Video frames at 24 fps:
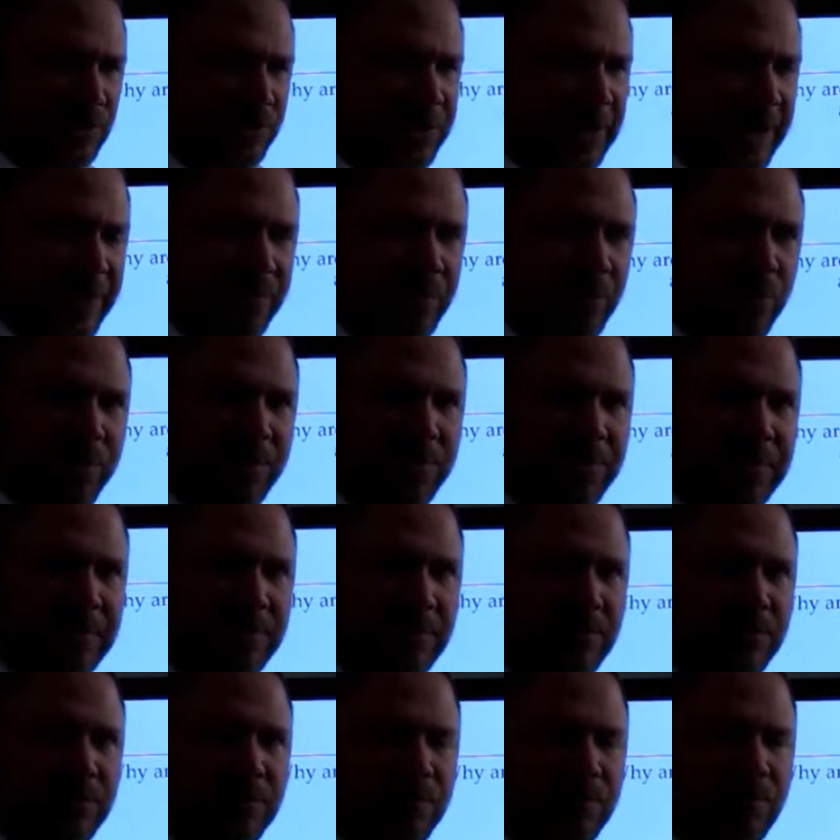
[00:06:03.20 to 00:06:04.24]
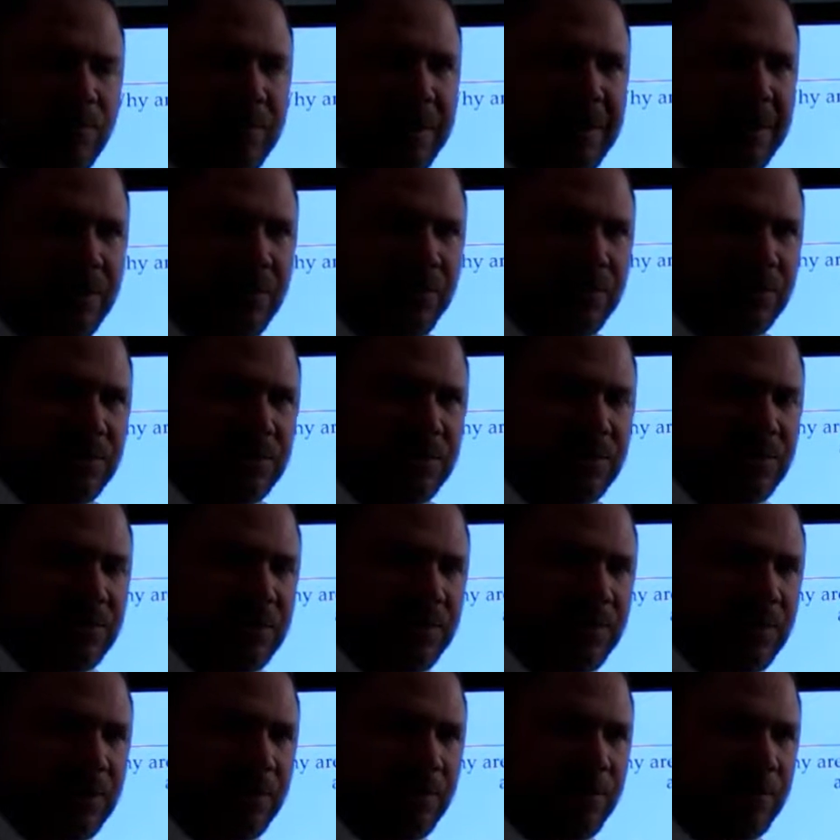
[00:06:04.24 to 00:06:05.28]
dimorphism, males,
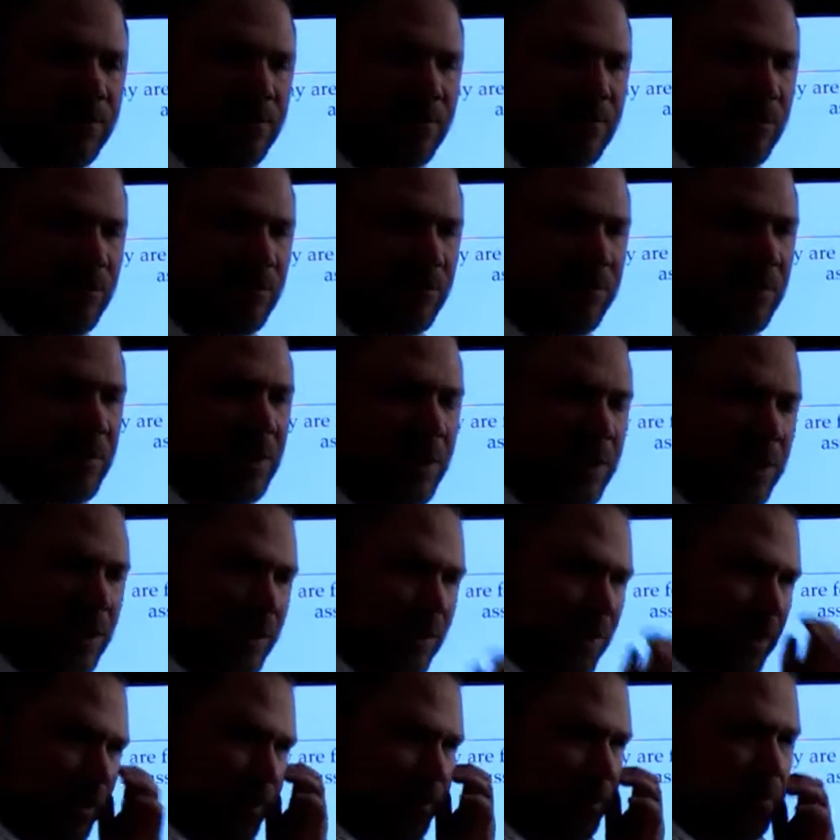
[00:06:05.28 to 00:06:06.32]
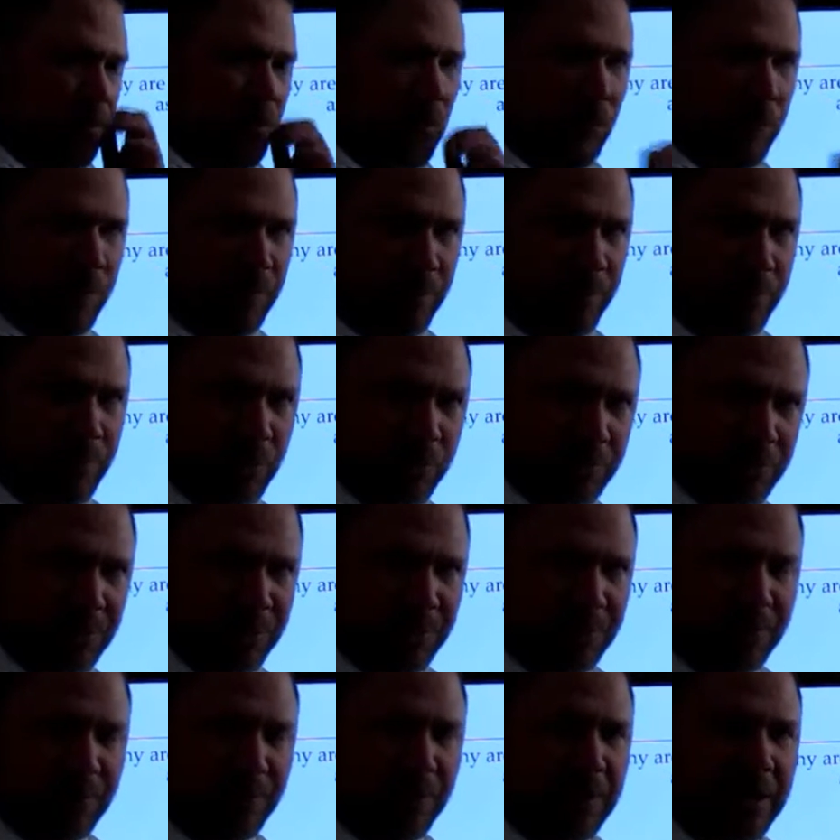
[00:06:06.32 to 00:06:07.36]
a more proportion
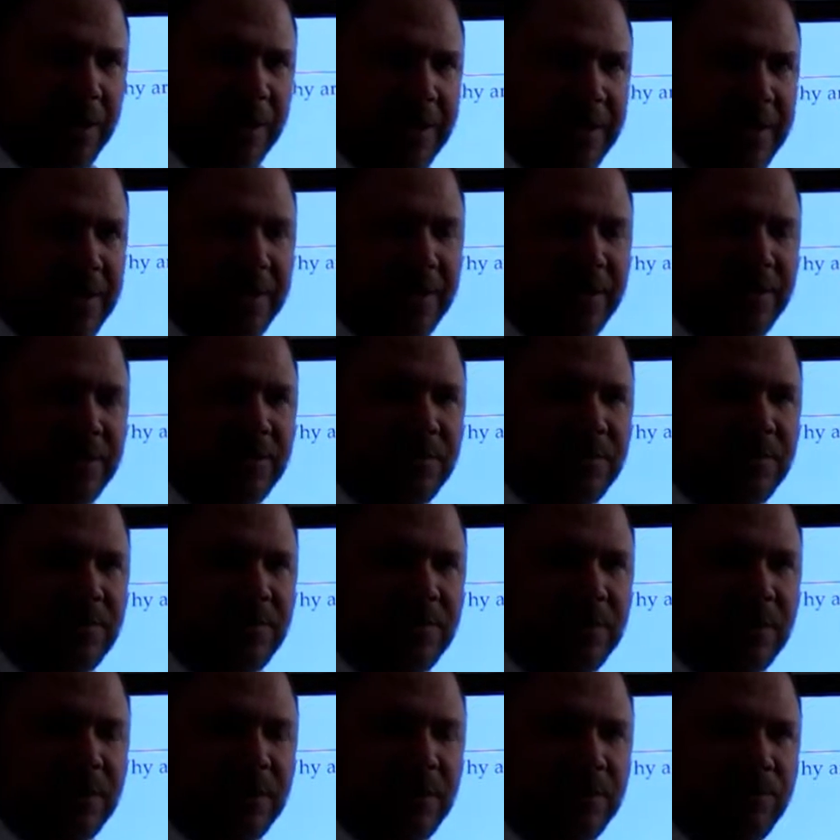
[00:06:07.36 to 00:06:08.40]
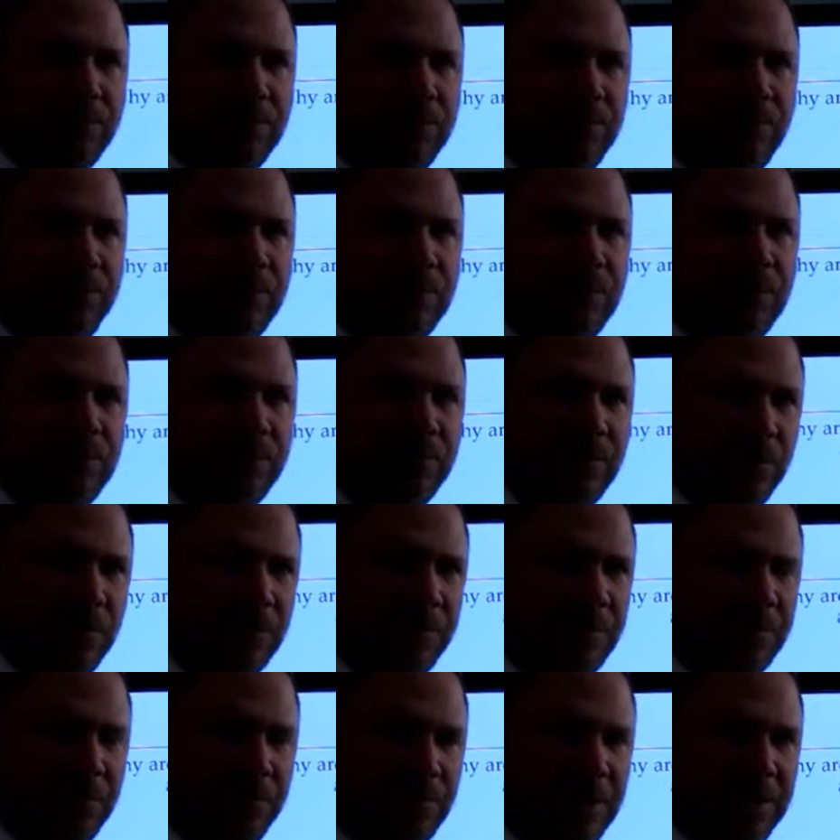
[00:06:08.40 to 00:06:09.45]
of their body is
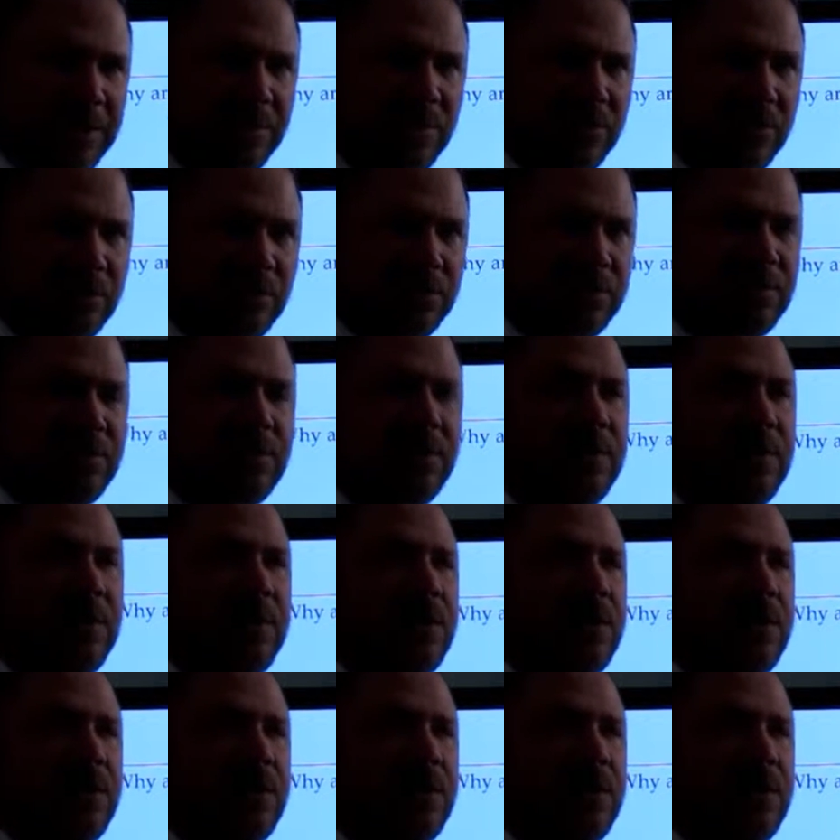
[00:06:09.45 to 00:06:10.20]
devoted to muscles.